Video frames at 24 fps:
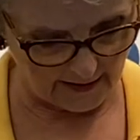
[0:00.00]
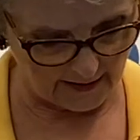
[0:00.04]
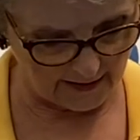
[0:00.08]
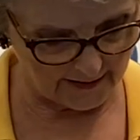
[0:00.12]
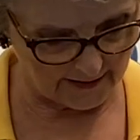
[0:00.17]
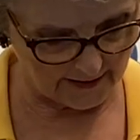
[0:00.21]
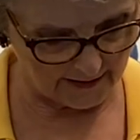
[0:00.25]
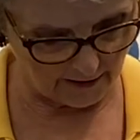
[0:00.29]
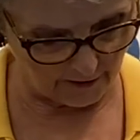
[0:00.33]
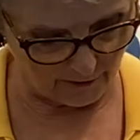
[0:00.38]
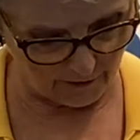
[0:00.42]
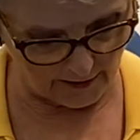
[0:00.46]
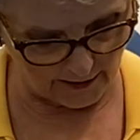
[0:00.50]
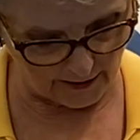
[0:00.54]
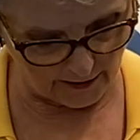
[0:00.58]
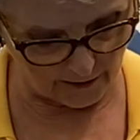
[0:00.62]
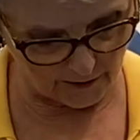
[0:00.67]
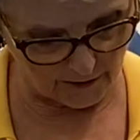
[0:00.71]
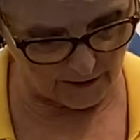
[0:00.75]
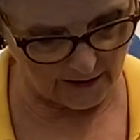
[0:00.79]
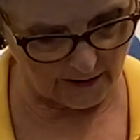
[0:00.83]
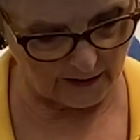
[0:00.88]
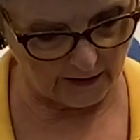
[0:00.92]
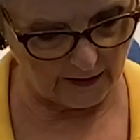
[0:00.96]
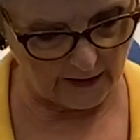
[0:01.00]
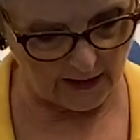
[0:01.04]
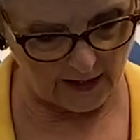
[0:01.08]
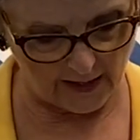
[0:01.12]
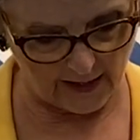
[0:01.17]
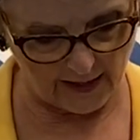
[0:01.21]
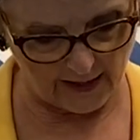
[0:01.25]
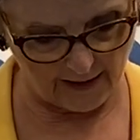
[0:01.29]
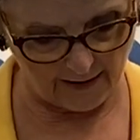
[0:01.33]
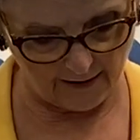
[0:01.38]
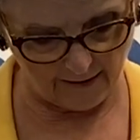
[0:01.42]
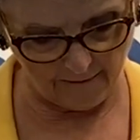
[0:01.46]
and so there's
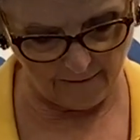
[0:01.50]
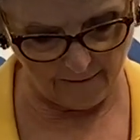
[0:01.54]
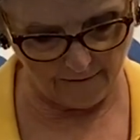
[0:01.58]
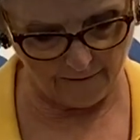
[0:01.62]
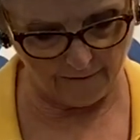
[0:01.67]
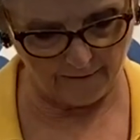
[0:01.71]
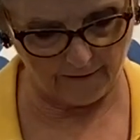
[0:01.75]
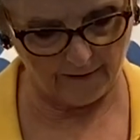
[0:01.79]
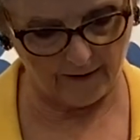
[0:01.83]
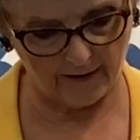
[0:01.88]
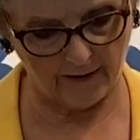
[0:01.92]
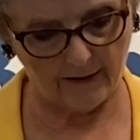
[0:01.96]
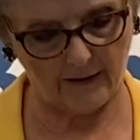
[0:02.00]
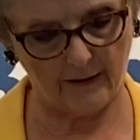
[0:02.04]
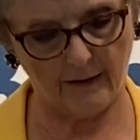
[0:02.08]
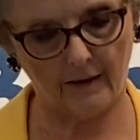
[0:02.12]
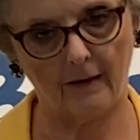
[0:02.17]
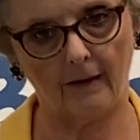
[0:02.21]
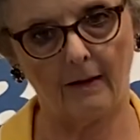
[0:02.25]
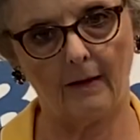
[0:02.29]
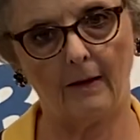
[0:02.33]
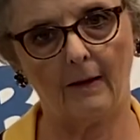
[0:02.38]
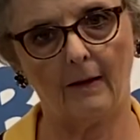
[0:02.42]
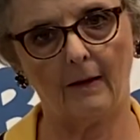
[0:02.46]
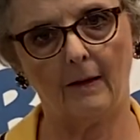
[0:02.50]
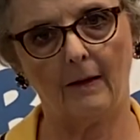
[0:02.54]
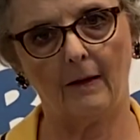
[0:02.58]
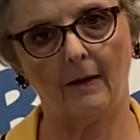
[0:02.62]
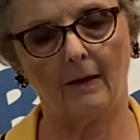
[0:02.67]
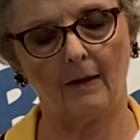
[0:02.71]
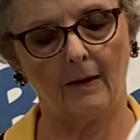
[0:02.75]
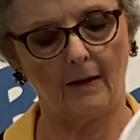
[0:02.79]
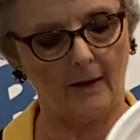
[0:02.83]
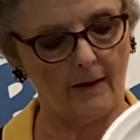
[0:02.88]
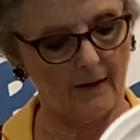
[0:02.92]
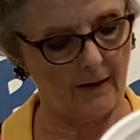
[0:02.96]
love,
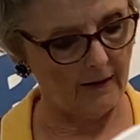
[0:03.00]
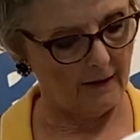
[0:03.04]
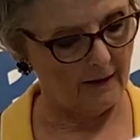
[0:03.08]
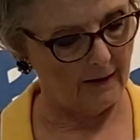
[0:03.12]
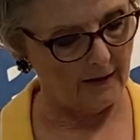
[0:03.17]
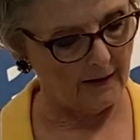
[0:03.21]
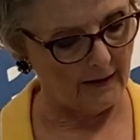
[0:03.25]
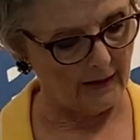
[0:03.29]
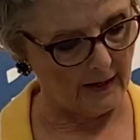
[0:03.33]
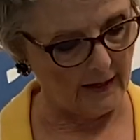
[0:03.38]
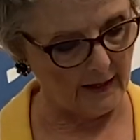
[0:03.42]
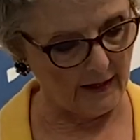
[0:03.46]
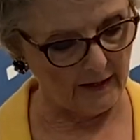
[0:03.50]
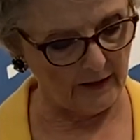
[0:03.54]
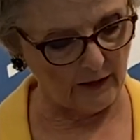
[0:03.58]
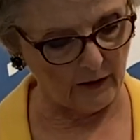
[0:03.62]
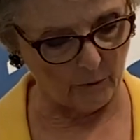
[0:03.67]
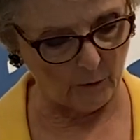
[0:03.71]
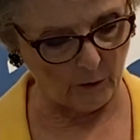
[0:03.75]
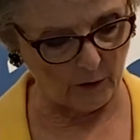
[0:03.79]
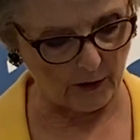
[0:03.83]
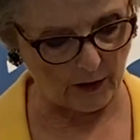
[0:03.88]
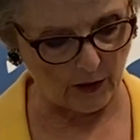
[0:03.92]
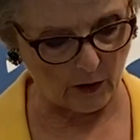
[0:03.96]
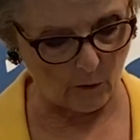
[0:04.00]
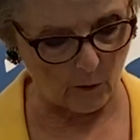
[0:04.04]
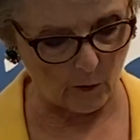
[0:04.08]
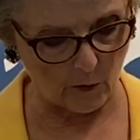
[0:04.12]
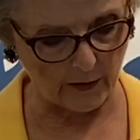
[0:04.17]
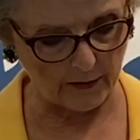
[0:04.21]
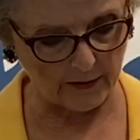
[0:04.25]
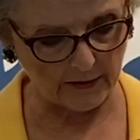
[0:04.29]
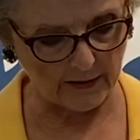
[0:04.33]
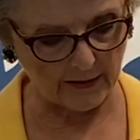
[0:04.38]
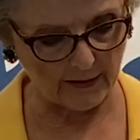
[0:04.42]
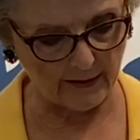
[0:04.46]
and then we'll go
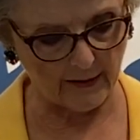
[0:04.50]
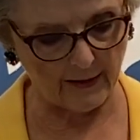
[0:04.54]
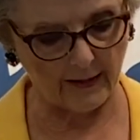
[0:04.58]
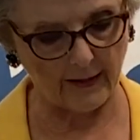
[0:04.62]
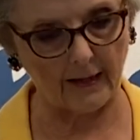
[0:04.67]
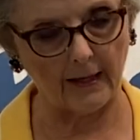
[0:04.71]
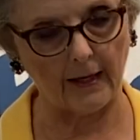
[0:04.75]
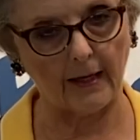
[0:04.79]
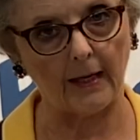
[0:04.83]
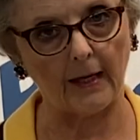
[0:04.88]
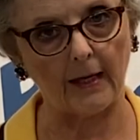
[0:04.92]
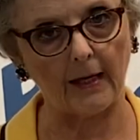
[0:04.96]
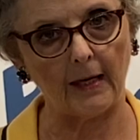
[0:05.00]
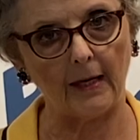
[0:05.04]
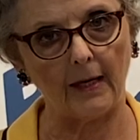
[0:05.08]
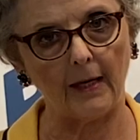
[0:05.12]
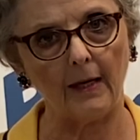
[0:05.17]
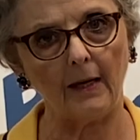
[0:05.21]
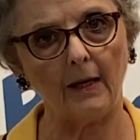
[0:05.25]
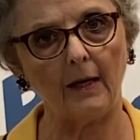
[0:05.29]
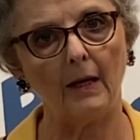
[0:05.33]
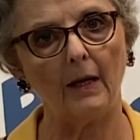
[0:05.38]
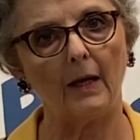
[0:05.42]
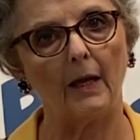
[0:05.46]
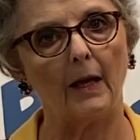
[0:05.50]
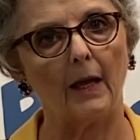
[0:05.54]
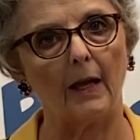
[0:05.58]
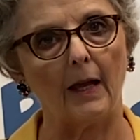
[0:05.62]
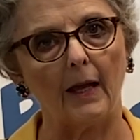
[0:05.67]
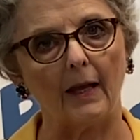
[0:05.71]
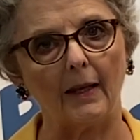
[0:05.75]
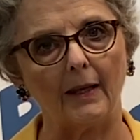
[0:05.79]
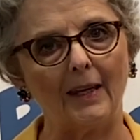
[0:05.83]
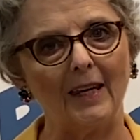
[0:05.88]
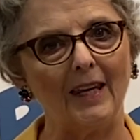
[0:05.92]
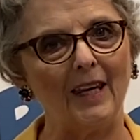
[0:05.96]
on to thee,
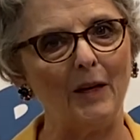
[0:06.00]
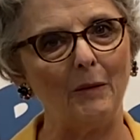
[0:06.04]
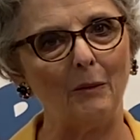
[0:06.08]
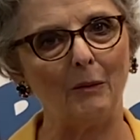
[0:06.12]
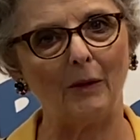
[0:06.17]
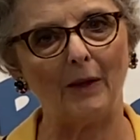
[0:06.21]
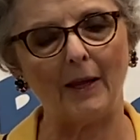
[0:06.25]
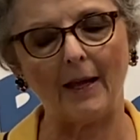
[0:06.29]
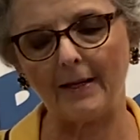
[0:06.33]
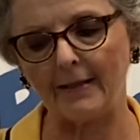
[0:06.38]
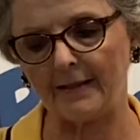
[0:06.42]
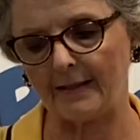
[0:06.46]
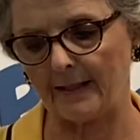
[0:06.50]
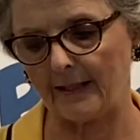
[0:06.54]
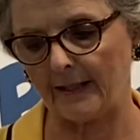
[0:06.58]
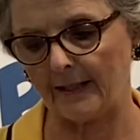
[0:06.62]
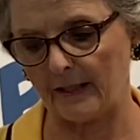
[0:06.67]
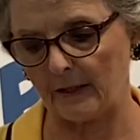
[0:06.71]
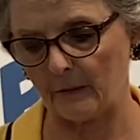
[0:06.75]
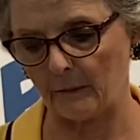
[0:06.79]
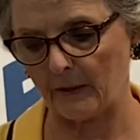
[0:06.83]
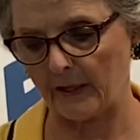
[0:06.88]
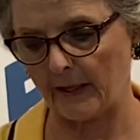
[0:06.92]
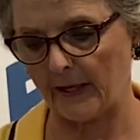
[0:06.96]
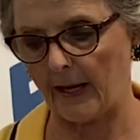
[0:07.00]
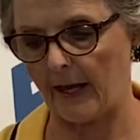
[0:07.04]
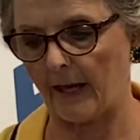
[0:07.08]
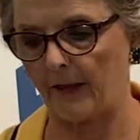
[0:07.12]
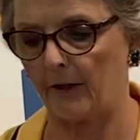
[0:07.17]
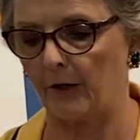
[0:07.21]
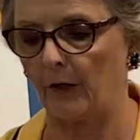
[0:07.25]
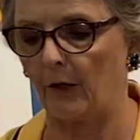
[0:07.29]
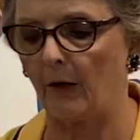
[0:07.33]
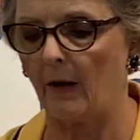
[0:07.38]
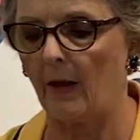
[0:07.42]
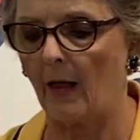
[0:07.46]
and keep lacing them
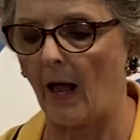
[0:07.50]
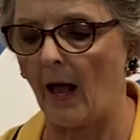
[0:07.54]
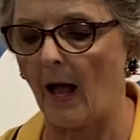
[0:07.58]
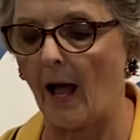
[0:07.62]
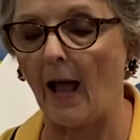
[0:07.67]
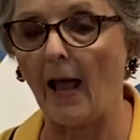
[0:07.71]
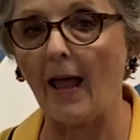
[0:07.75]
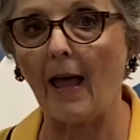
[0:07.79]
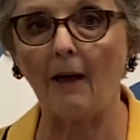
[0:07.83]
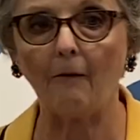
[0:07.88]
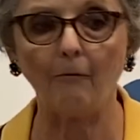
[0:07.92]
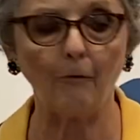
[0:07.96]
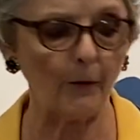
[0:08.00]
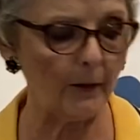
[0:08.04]
together. I have